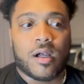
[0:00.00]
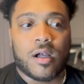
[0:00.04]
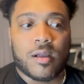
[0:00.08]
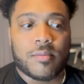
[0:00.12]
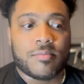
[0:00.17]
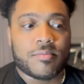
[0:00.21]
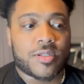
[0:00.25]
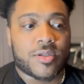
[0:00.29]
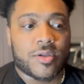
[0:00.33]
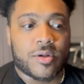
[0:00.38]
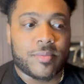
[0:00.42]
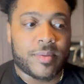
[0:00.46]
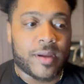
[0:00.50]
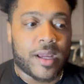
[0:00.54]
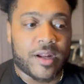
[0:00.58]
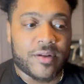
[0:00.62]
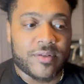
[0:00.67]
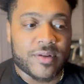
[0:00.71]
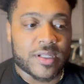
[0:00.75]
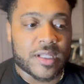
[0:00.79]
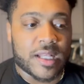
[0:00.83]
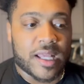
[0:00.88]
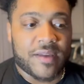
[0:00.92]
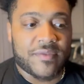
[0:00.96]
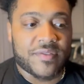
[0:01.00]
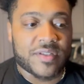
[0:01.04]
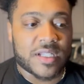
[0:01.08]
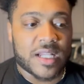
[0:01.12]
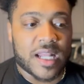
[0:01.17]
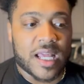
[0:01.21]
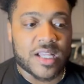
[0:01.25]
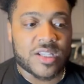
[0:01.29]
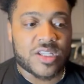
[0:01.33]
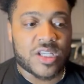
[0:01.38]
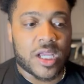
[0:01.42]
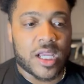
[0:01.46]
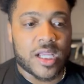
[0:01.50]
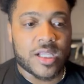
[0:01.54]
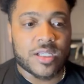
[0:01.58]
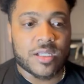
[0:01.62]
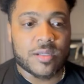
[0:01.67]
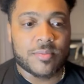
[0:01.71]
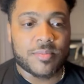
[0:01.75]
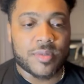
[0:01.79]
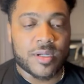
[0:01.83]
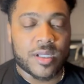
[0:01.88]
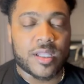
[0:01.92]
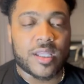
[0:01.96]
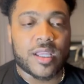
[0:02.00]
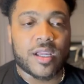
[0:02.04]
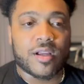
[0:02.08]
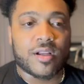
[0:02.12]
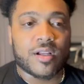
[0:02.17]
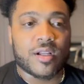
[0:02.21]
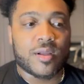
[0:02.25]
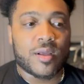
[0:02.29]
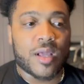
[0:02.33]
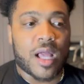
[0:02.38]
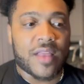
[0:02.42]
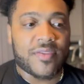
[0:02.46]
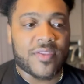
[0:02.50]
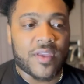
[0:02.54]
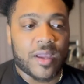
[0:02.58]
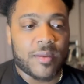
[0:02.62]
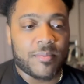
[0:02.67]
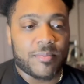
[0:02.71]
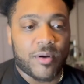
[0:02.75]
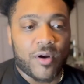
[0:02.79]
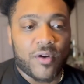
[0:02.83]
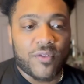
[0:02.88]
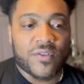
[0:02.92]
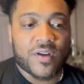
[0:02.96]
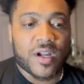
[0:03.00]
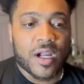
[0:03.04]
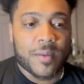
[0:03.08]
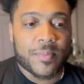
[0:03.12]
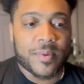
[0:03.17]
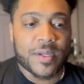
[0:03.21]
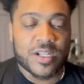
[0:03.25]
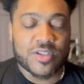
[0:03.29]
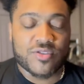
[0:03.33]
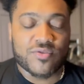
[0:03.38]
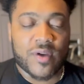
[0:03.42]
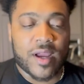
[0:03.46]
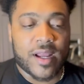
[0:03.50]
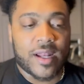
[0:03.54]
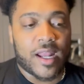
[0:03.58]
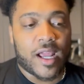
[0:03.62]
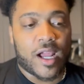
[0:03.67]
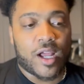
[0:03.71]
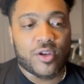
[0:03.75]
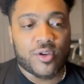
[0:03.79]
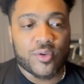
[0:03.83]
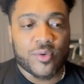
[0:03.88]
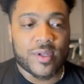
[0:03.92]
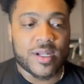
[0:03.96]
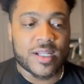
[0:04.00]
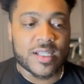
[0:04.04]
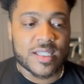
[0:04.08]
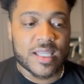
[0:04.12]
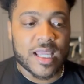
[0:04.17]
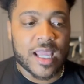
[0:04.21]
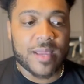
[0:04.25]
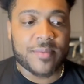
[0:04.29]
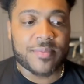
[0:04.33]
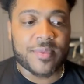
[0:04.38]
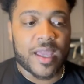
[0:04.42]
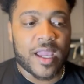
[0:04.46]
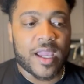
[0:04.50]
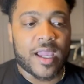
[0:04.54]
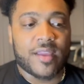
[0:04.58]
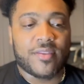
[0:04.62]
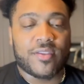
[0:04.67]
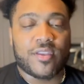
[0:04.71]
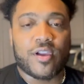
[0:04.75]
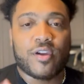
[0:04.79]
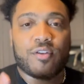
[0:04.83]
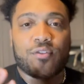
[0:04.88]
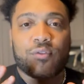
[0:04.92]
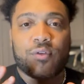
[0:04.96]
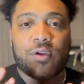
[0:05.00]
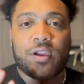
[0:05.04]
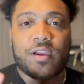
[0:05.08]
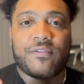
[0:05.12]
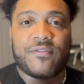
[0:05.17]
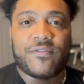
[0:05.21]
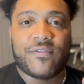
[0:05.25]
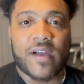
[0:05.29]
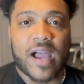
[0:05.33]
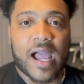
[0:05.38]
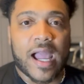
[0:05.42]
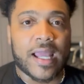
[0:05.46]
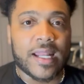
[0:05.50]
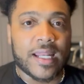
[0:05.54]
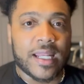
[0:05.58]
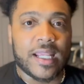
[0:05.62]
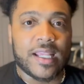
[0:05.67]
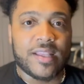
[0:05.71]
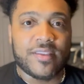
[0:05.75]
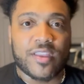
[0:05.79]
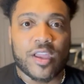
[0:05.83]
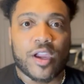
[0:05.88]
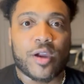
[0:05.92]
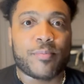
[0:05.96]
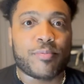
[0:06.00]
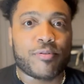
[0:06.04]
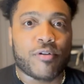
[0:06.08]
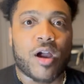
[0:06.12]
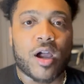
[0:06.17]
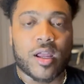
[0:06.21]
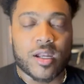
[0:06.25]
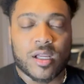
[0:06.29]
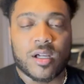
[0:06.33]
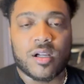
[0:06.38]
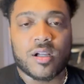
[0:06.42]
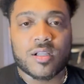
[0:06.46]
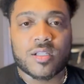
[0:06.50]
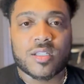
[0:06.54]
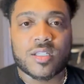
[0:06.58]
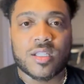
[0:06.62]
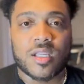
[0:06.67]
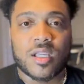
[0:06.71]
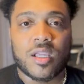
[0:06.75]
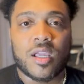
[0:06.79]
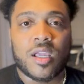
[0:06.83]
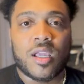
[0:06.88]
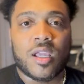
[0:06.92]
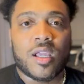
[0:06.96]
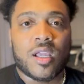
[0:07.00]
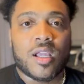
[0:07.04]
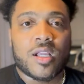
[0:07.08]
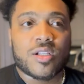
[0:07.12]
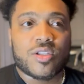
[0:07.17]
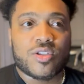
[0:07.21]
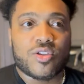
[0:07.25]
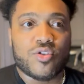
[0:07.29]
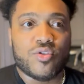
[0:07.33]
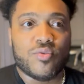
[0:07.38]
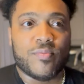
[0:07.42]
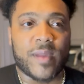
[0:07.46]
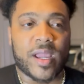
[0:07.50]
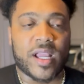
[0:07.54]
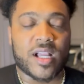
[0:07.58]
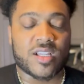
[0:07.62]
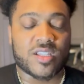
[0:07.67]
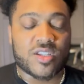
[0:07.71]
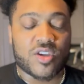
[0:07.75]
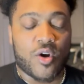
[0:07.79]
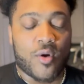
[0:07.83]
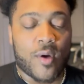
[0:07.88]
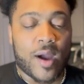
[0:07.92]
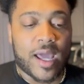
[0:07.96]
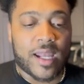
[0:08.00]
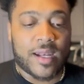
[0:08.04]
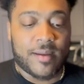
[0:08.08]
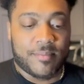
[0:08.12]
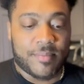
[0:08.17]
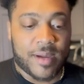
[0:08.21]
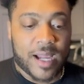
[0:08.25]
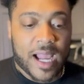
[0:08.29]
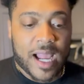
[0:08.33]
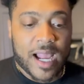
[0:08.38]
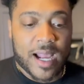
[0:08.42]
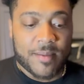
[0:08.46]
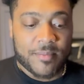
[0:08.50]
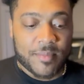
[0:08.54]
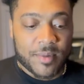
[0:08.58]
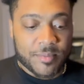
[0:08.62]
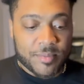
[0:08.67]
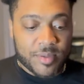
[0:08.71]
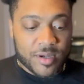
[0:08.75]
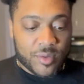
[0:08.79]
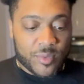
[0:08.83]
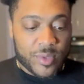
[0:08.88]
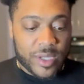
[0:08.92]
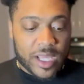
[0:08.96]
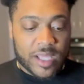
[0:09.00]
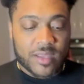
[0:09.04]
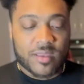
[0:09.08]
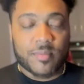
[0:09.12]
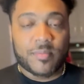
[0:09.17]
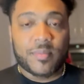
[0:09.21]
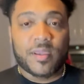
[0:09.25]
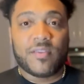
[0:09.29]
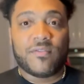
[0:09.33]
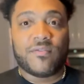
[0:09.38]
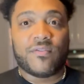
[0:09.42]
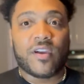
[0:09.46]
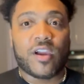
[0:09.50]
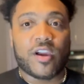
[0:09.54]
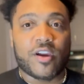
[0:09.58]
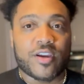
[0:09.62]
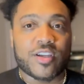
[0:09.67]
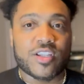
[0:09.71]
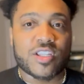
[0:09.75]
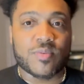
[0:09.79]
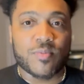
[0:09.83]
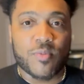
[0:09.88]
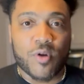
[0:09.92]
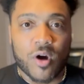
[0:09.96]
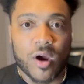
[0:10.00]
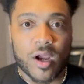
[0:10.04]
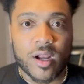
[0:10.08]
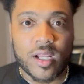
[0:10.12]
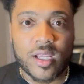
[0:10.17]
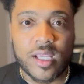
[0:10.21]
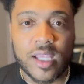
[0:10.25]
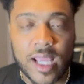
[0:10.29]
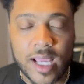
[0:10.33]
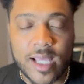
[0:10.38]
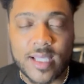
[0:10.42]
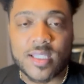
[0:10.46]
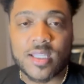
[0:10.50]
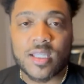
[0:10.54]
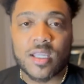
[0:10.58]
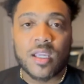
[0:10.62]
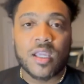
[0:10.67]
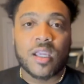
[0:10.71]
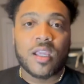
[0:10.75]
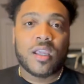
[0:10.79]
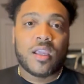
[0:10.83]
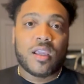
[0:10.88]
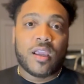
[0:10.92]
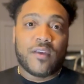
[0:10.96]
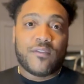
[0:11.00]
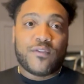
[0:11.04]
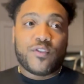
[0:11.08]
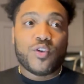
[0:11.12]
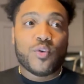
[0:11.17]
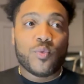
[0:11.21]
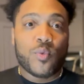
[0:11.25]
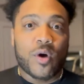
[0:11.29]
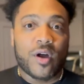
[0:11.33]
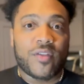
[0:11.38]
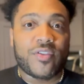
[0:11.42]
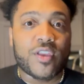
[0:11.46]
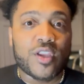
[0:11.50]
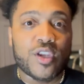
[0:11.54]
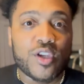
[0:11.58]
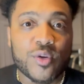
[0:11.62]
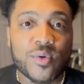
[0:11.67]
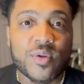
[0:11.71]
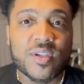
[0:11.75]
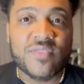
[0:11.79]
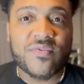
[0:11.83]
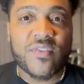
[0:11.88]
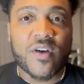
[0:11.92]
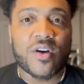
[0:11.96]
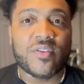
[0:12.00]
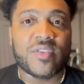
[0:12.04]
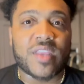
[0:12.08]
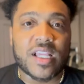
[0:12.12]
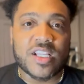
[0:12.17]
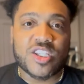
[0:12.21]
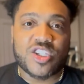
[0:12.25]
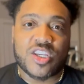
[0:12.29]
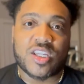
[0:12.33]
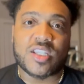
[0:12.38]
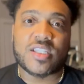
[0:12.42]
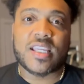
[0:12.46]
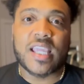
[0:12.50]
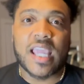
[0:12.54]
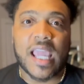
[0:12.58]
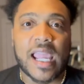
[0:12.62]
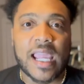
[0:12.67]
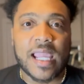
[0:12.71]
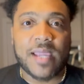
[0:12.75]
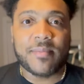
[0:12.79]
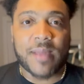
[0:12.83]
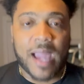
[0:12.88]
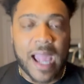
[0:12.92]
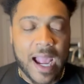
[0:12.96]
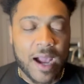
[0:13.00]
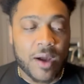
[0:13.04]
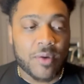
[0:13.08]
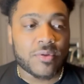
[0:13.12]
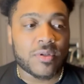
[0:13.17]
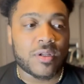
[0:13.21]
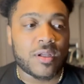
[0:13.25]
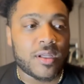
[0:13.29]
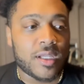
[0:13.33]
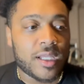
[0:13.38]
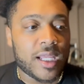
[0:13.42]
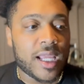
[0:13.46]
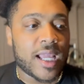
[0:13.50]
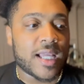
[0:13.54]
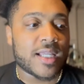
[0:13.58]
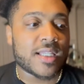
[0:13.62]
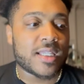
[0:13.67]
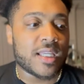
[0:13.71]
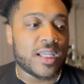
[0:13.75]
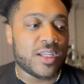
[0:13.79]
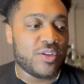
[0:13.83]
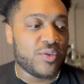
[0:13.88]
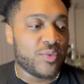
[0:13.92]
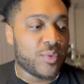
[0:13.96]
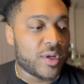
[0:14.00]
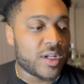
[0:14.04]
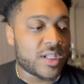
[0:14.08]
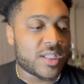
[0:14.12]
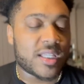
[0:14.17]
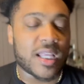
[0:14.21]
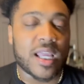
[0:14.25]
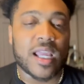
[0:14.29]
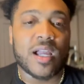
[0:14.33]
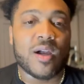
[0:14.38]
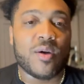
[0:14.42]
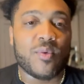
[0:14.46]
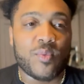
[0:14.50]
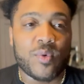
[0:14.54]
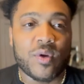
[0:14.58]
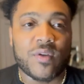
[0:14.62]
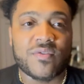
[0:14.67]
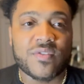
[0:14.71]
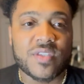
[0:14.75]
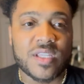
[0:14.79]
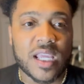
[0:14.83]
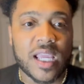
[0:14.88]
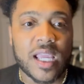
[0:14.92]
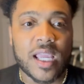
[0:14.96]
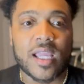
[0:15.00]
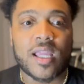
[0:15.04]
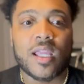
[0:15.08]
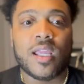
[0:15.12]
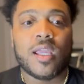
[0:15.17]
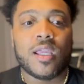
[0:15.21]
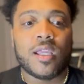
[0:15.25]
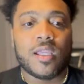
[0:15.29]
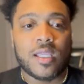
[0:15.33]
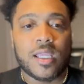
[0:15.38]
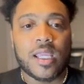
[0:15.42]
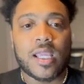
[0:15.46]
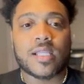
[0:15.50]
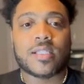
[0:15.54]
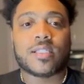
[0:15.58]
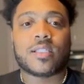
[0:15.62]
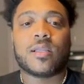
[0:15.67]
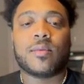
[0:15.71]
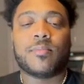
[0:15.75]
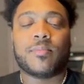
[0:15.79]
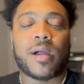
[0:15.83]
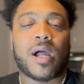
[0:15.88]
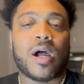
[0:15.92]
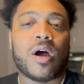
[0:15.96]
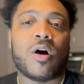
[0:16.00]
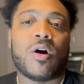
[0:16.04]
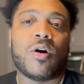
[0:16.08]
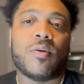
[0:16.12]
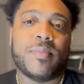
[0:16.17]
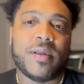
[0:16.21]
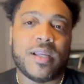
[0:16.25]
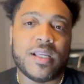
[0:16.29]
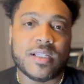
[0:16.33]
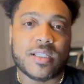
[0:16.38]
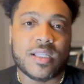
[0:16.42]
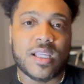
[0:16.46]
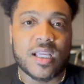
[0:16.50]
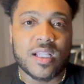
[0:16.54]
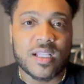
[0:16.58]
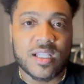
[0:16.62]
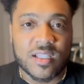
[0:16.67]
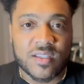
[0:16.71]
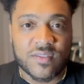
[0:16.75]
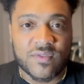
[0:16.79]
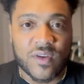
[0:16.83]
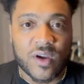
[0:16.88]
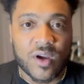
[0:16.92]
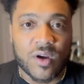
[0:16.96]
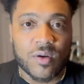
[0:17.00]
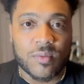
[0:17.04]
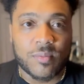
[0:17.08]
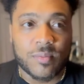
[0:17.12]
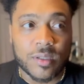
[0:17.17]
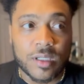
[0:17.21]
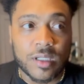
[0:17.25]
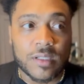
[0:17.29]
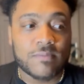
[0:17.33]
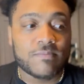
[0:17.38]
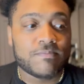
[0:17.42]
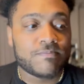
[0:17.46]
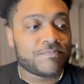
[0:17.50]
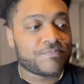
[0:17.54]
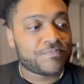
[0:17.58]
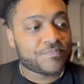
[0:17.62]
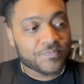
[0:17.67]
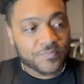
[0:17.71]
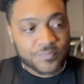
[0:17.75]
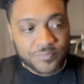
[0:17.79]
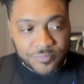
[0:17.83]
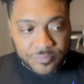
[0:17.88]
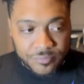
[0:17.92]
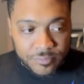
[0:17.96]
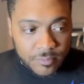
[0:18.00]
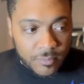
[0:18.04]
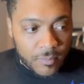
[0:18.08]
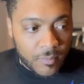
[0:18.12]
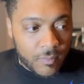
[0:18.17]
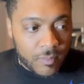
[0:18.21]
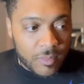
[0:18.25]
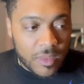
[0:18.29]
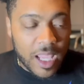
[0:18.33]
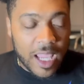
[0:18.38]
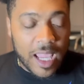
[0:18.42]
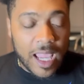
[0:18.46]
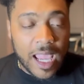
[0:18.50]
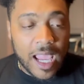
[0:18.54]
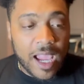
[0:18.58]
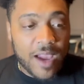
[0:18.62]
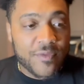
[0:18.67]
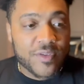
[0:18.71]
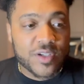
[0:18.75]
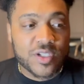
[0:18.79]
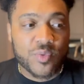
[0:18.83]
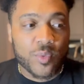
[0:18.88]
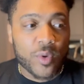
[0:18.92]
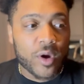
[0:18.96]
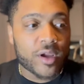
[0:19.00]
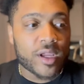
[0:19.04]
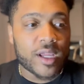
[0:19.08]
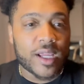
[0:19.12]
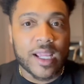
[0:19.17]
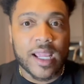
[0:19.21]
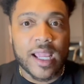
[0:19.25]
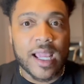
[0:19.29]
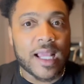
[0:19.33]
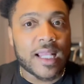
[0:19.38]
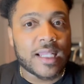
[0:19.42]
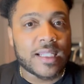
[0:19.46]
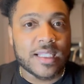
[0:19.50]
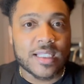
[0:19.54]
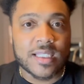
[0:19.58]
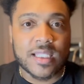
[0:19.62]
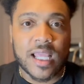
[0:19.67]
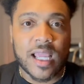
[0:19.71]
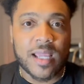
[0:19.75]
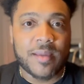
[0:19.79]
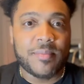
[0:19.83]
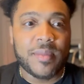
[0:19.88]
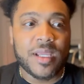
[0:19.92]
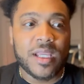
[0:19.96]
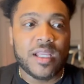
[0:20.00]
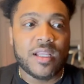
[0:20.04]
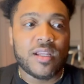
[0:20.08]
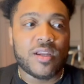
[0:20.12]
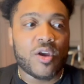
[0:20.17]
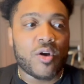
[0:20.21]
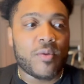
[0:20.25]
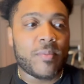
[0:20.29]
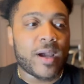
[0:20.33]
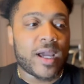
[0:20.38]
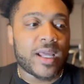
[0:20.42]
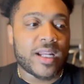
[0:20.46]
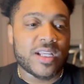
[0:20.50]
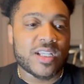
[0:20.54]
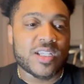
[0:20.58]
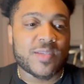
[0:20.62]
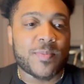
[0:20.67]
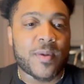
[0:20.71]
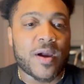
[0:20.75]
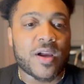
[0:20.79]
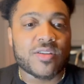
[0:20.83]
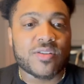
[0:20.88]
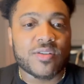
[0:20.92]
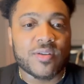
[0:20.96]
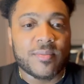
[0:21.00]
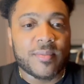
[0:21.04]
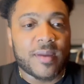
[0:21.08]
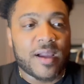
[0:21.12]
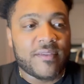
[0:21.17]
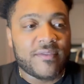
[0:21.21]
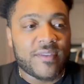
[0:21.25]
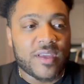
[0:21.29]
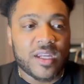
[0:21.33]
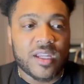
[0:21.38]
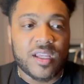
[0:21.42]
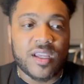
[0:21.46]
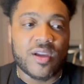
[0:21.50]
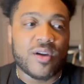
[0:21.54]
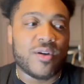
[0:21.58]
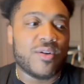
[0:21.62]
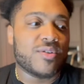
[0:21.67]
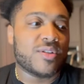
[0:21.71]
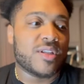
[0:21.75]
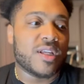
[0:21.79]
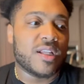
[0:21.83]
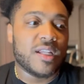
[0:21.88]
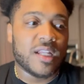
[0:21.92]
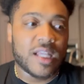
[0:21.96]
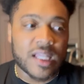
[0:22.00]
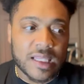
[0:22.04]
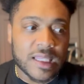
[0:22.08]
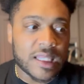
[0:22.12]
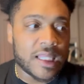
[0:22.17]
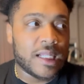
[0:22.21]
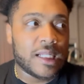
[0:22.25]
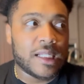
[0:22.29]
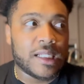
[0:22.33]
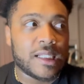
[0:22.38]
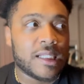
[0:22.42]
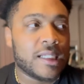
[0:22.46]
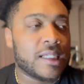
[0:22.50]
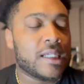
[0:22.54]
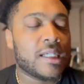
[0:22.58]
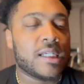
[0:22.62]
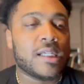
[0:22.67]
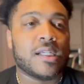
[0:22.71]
So the battery life is not changing. But I think both companies right now are doing the same thing. They're refining their products to make us go out and buy them. But we have to be very smart. Yes, if you want the newest phone that just came out, yes, and you want to stay up with tech, yes, then by all means get this phone. But average working guy just like me, nobody is sponsoring my videos or nothing.